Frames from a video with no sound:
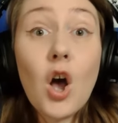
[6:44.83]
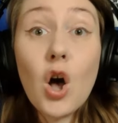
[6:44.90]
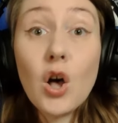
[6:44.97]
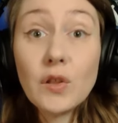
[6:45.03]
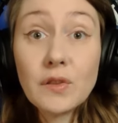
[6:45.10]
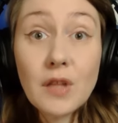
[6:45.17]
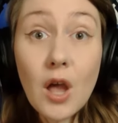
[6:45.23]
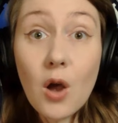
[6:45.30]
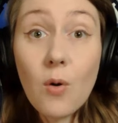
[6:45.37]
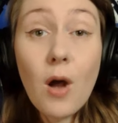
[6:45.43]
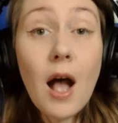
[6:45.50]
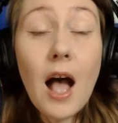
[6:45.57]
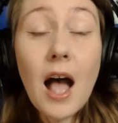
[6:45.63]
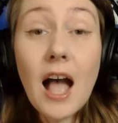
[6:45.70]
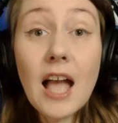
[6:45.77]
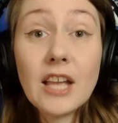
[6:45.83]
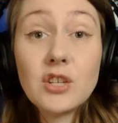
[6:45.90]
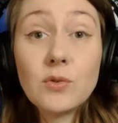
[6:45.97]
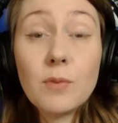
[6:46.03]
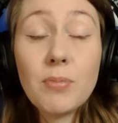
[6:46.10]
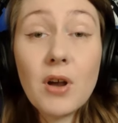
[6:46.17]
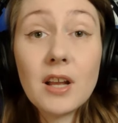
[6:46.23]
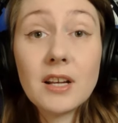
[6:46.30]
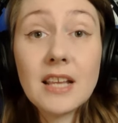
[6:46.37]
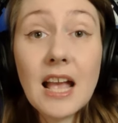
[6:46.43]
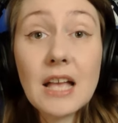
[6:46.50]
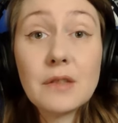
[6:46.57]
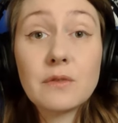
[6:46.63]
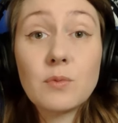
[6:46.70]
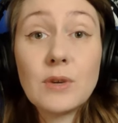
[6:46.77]
also, I do a
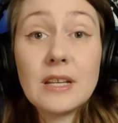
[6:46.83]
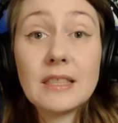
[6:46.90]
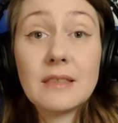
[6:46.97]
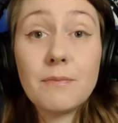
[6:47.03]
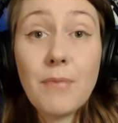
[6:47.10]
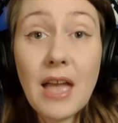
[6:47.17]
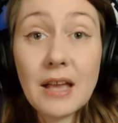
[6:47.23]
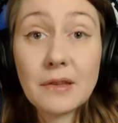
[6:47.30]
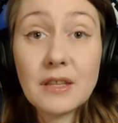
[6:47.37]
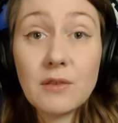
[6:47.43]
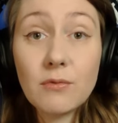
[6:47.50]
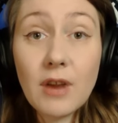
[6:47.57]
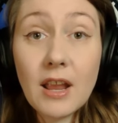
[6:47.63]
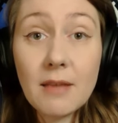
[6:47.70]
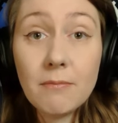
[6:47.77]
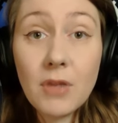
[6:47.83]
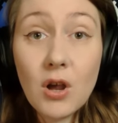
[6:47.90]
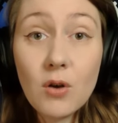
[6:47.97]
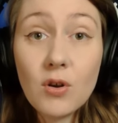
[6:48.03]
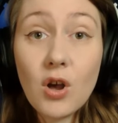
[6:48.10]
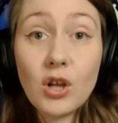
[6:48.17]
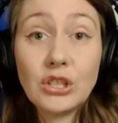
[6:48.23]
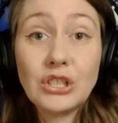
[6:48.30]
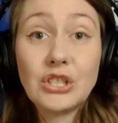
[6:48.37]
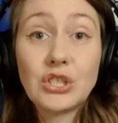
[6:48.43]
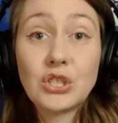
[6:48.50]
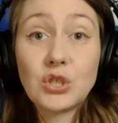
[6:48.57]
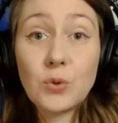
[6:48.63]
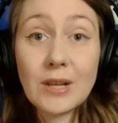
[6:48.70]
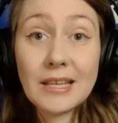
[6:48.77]
podcast with Maxi Rainbow called
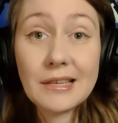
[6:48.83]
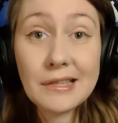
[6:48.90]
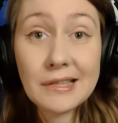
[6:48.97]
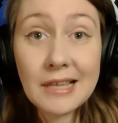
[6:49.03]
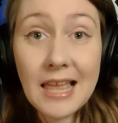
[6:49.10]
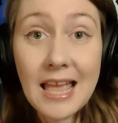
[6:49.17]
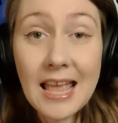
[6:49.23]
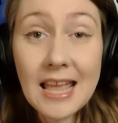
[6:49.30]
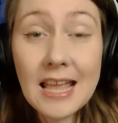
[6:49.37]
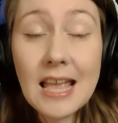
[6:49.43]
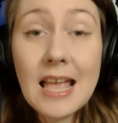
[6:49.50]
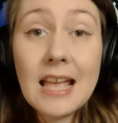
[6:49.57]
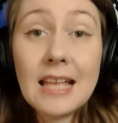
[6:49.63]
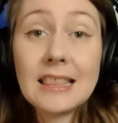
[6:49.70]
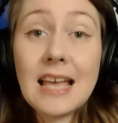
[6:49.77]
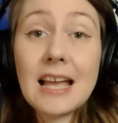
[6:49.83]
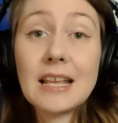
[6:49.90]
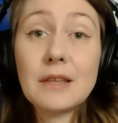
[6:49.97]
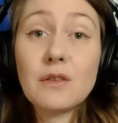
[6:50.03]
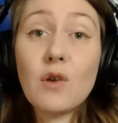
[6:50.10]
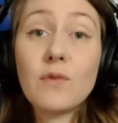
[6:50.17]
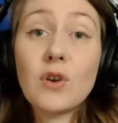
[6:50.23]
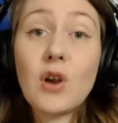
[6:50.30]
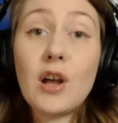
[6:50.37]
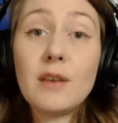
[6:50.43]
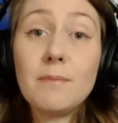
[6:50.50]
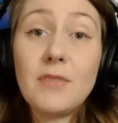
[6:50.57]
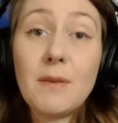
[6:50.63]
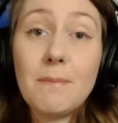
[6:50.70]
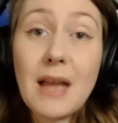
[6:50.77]
Joint Slay. That is over
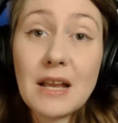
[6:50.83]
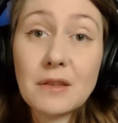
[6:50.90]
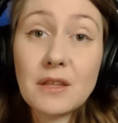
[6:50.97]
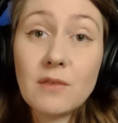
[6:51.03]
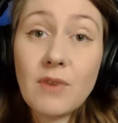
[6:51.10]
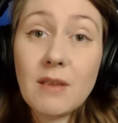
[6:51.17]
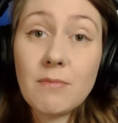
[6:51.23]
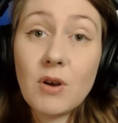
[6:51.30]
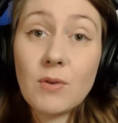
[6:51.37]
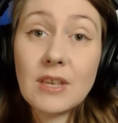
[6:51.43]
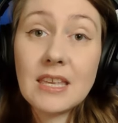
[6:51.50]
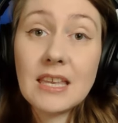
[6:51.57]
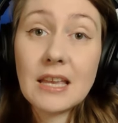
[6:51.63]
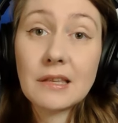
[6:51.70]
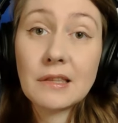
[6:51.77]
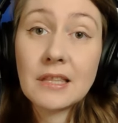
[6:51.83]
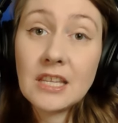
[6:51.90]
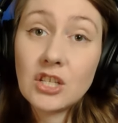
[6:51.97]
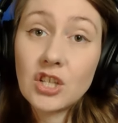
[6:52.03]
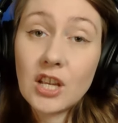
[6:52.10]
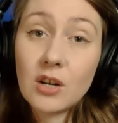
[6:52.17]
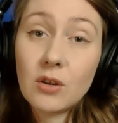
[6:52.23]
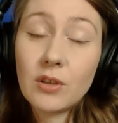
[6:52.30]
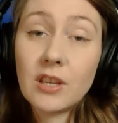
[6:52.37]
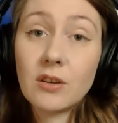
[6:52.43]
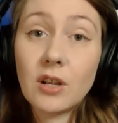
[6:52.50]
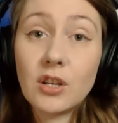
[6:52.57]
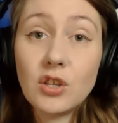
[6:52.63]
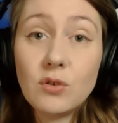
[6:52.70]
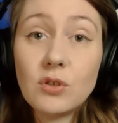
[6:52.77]
on the Maxi Rainbow ESC channel
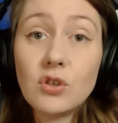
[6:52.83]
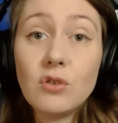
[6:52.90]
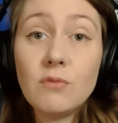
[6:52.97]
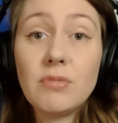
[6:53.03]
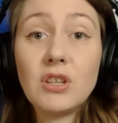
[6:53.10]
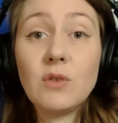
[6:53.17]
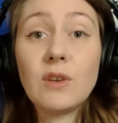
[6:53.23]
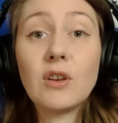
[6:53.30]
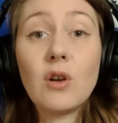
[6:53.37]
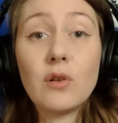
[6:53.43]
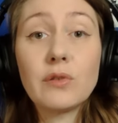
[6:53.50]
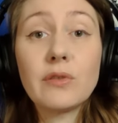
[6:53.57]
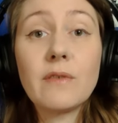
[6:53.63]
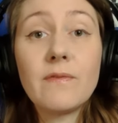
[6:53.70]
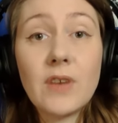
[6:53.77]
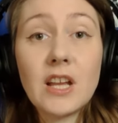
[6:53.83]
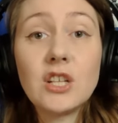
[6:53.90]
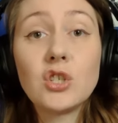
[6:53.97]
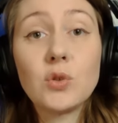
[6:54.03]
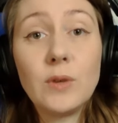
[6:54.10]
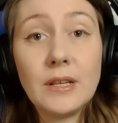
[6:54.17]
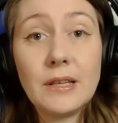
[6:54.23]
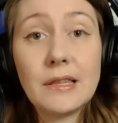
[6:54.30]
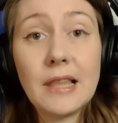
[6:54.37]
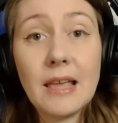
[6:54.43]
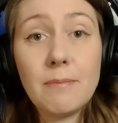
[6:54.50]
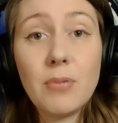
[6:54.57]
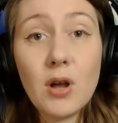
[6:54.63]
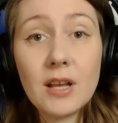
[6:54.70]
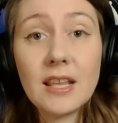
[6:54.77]
here on YouTube, but you can also find Joint Slay
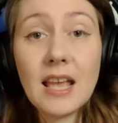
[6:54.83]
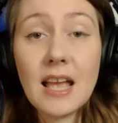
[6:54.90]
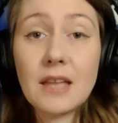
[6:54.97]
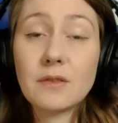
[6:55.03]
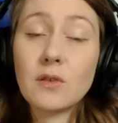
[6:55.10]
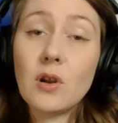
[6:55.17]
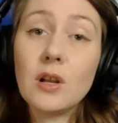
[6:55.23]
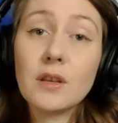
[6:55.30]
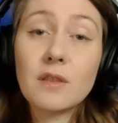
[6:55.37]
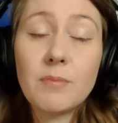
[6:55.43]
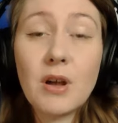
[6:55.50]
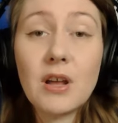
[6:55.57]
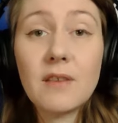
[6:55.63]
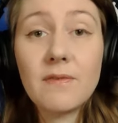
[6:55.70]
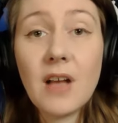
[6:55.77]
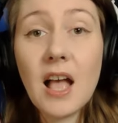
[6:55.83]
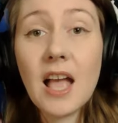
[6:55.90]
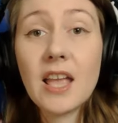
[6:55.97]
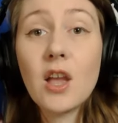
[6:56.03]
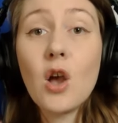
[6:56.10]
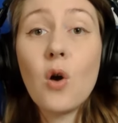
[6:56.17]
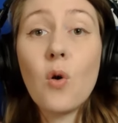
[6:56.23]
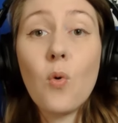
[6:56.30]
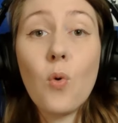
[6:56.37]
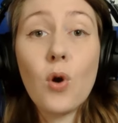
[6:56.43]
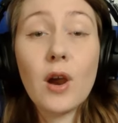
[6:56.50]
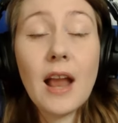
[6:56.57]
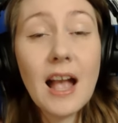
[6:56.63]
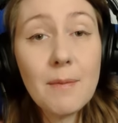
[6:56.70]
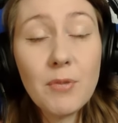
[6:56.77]
Podcast on Spotify
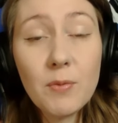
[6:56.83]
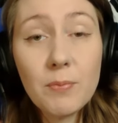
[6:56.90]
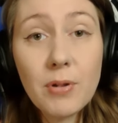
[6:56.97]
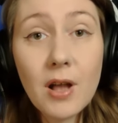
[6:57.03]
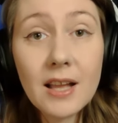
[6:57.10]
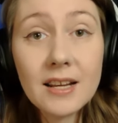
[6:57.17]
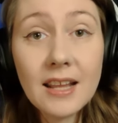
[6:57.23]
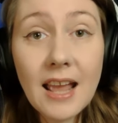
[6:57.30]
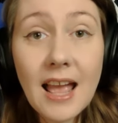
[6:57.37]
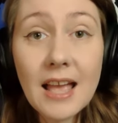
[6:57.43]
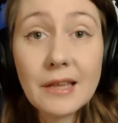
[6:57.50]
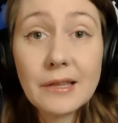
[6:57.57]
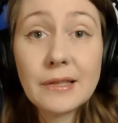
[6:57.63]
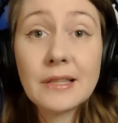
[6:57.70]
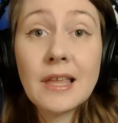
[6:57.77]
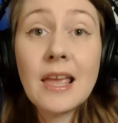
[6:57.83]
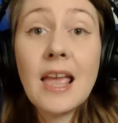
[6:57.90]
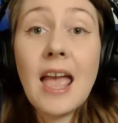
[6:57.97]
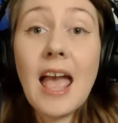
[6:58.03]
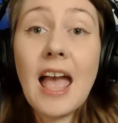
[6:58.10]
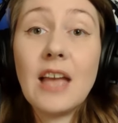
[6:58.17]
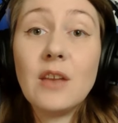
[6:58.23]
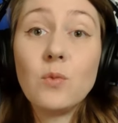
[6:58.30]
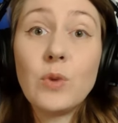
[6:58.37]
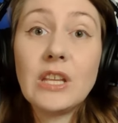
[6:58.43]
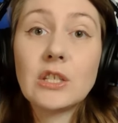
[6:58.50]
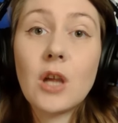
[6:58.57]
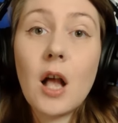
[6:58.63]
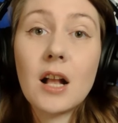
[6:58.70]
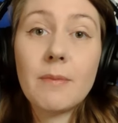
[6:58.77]
or Apple Podcasts. And we
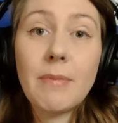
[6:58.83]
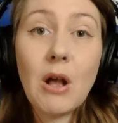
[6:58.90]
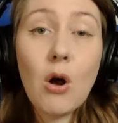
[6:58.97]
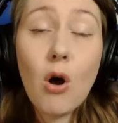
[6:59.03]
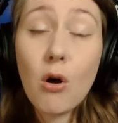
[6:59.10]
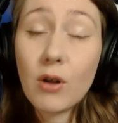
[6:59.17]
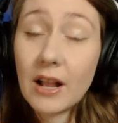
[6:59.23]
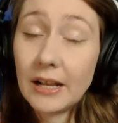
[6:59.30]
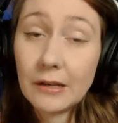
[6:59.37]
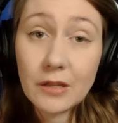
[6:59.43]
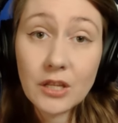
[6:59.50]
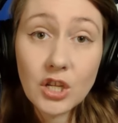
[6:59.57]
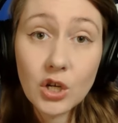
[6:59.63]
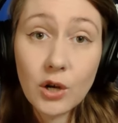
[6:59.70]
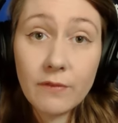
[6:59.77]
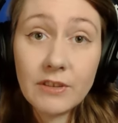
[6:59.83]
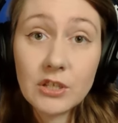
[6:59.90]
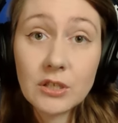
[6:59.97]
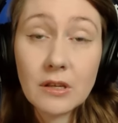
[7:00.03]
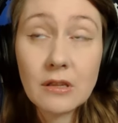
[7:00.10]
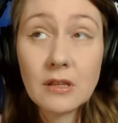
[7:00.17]
talk about all kinds of Eurovision